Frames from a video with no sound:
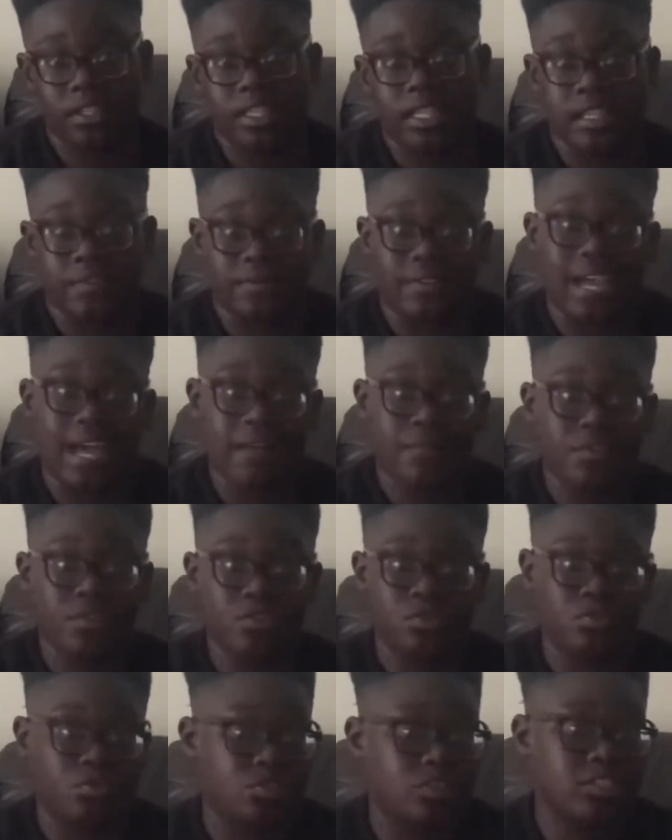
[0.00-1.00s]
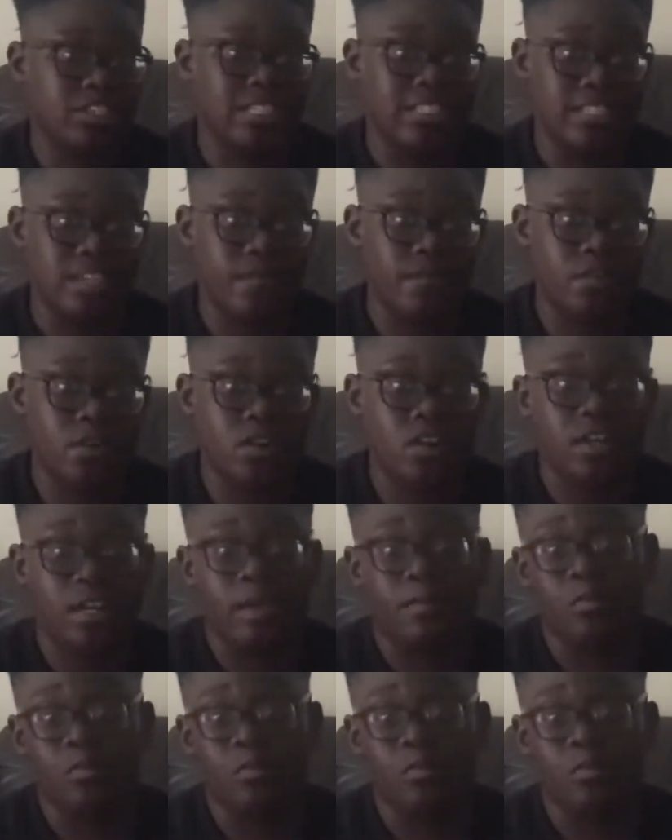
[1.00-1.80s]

If you haven't, you just say never and